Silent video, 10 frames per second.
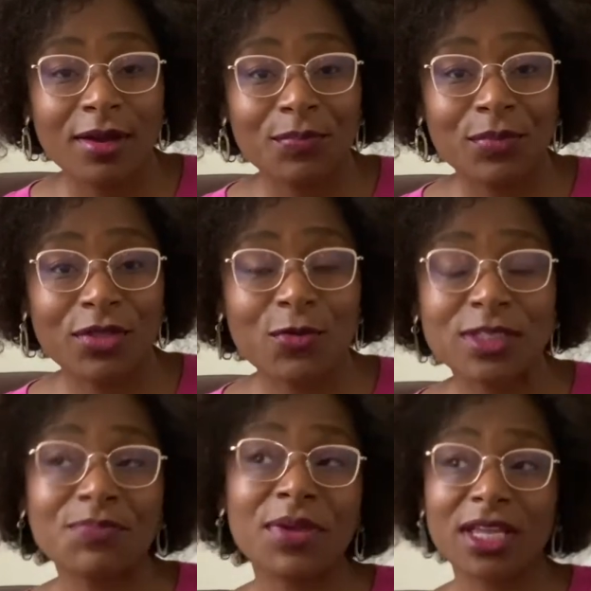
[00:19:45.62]
But there was
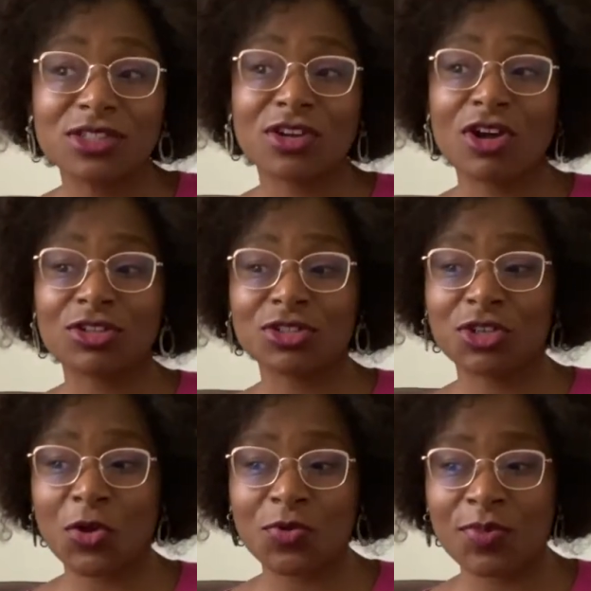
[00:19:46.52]
a picture God
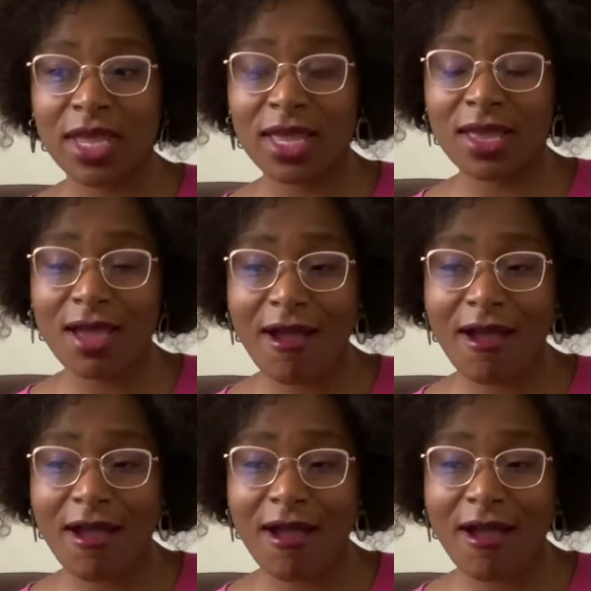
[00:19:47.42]
showed me,